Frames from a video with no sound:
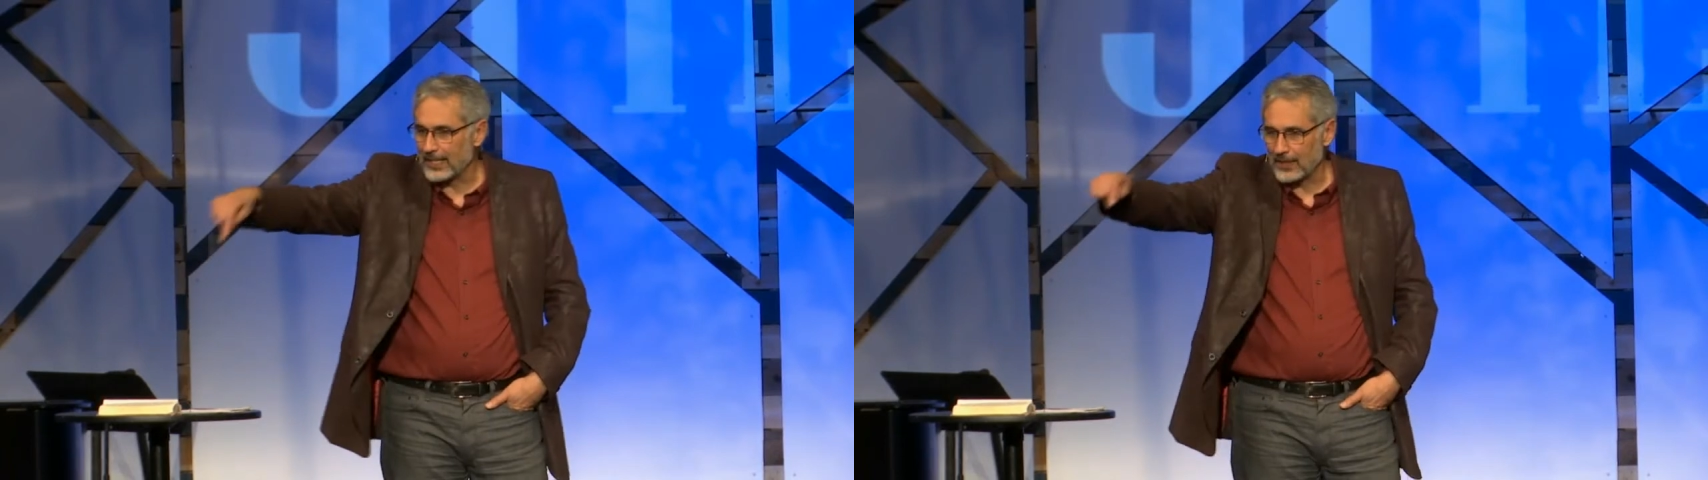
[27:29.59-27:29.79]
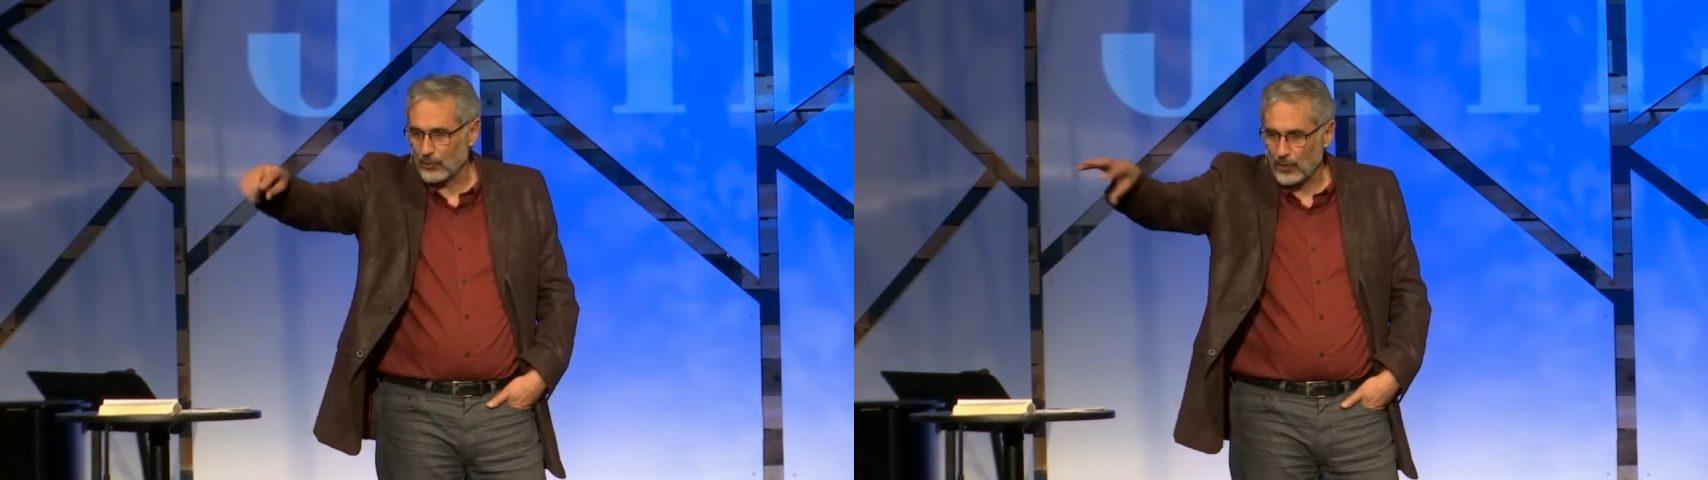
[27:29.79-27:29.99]

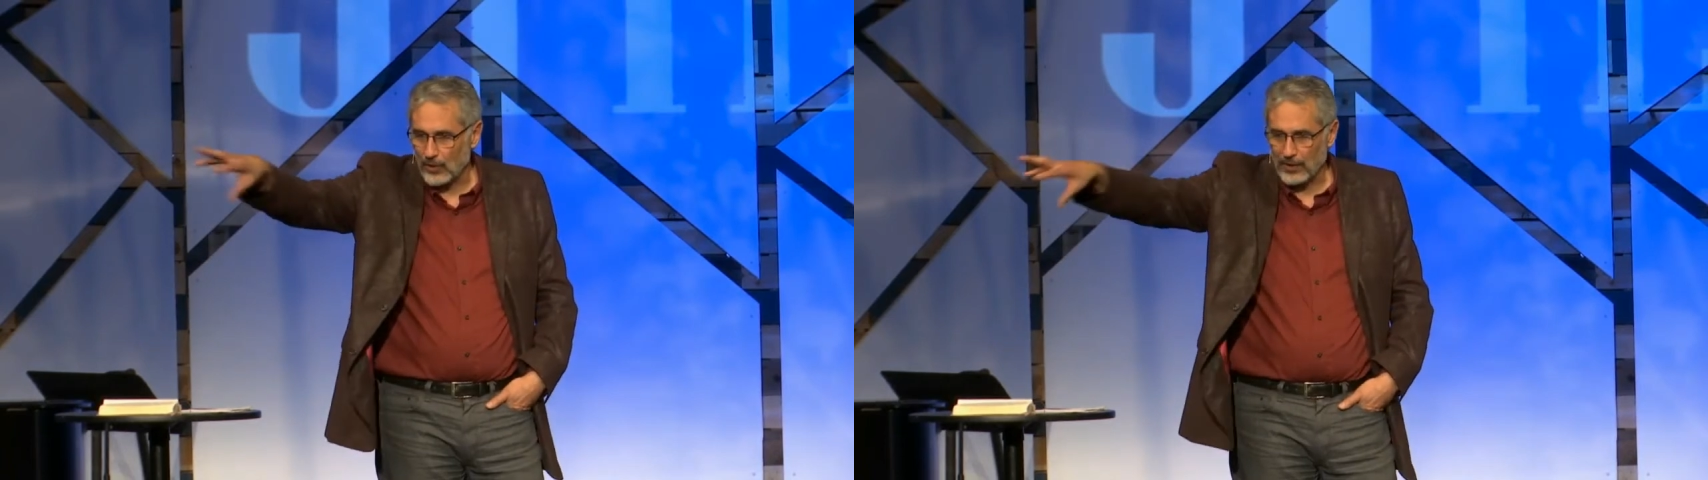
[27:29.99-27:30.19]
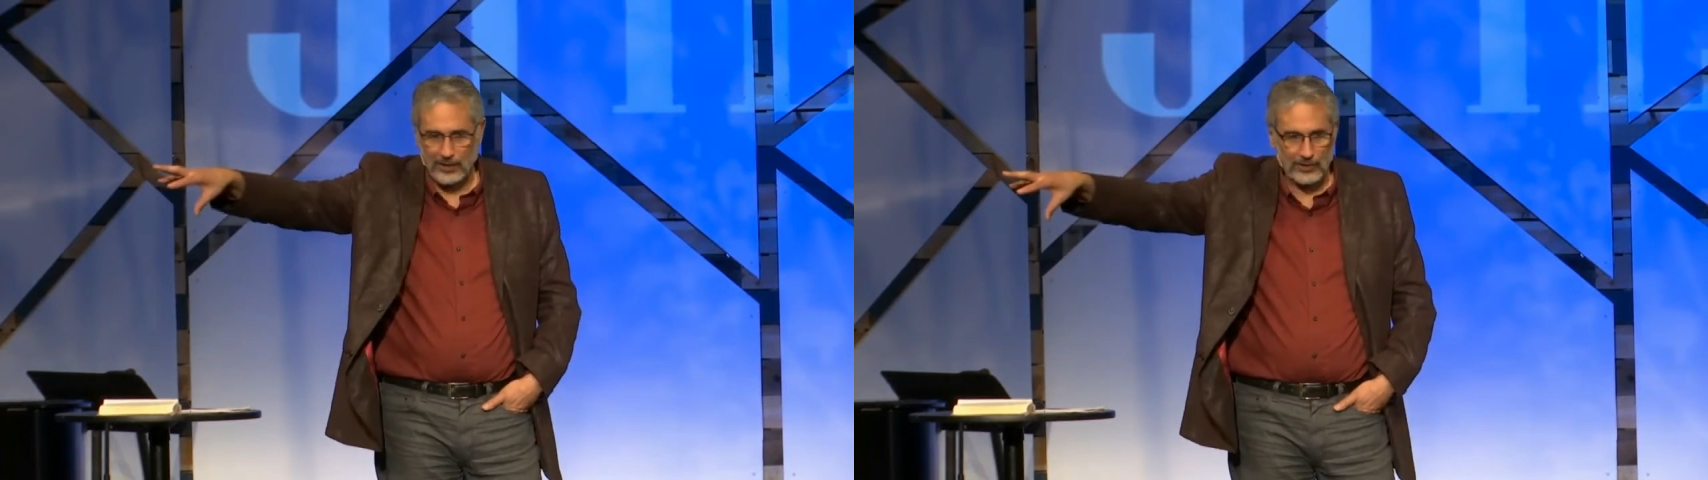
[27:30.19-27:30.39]
kennel where
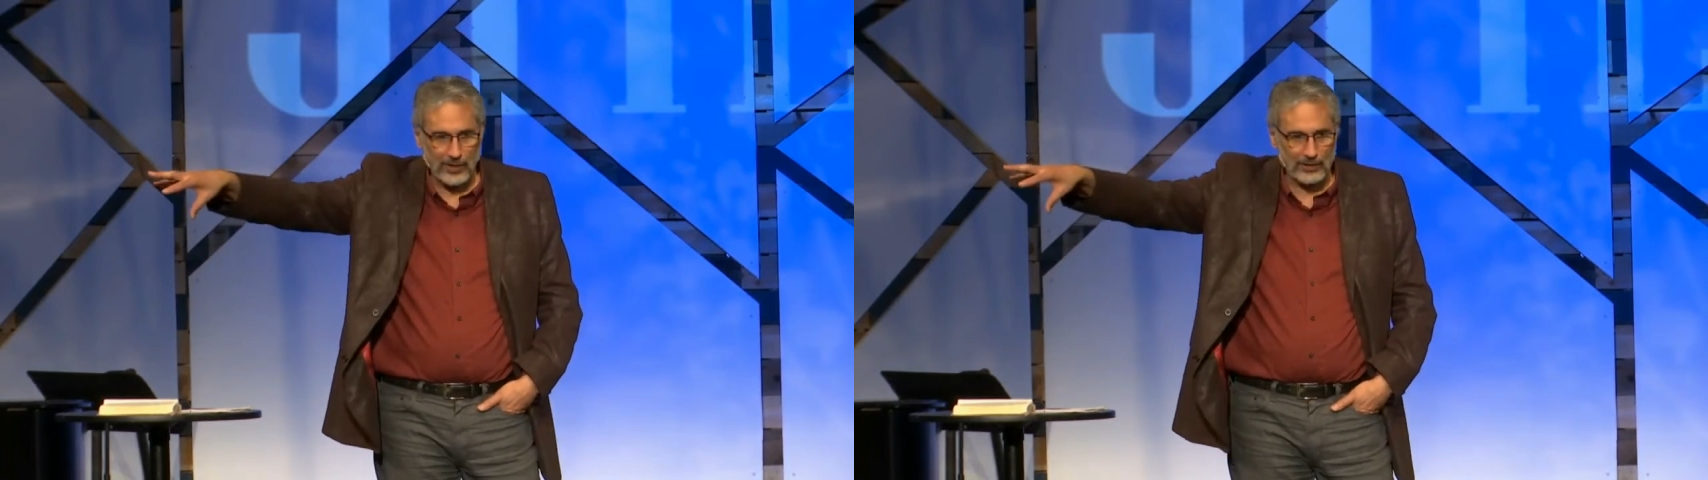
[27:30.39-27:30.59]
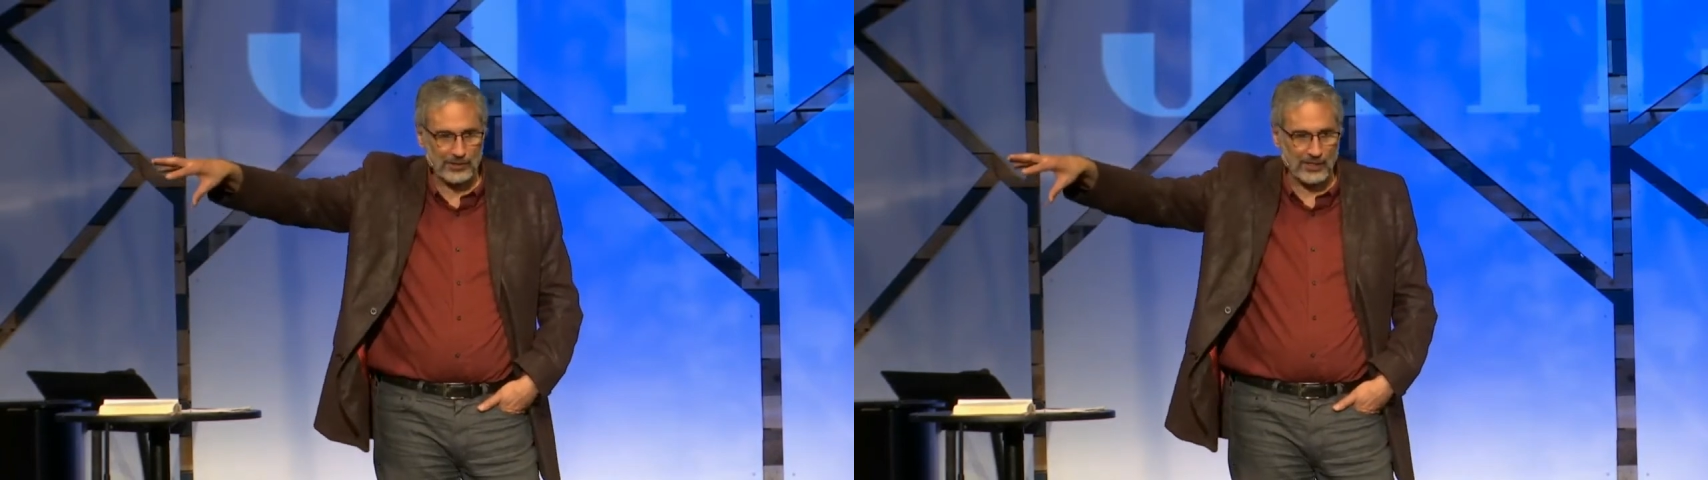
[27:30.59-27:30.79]
all the other
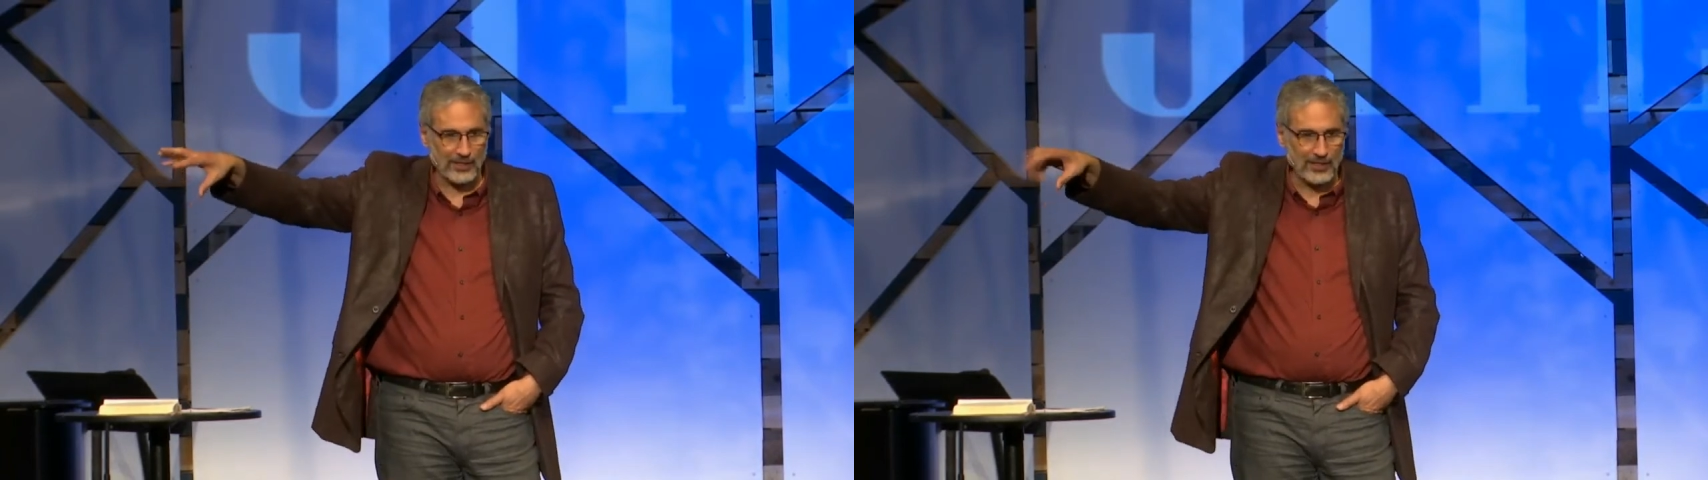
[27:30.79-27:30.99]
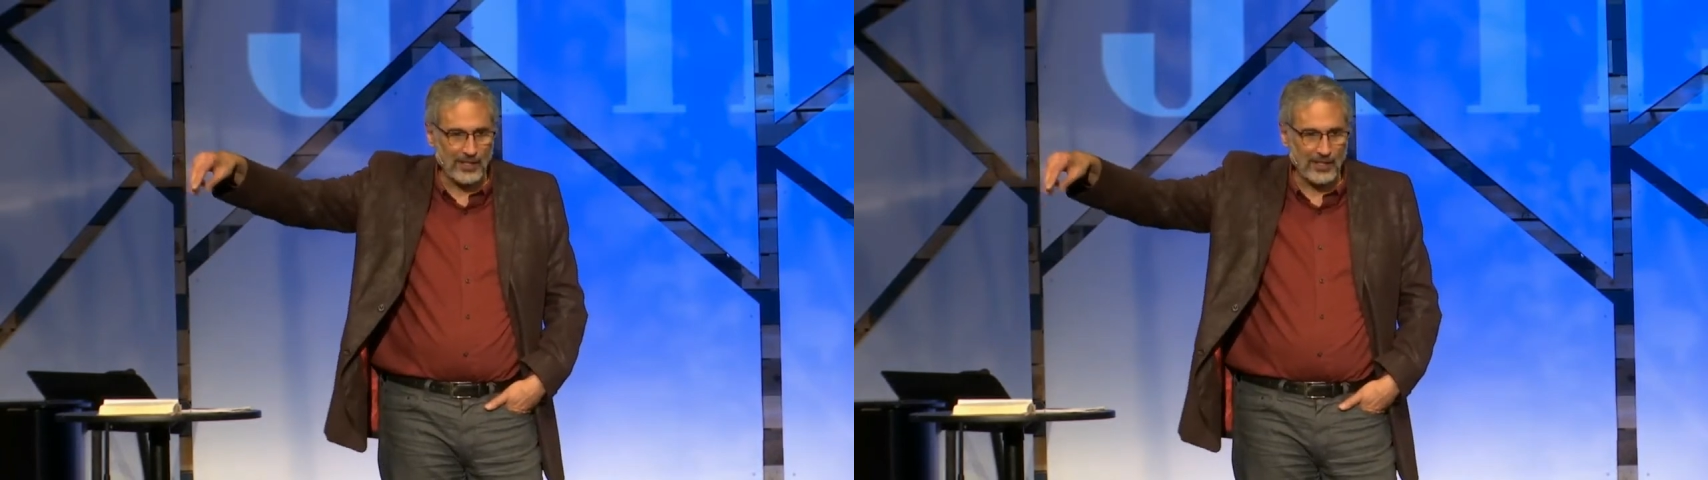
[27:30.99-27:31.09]
dogs are.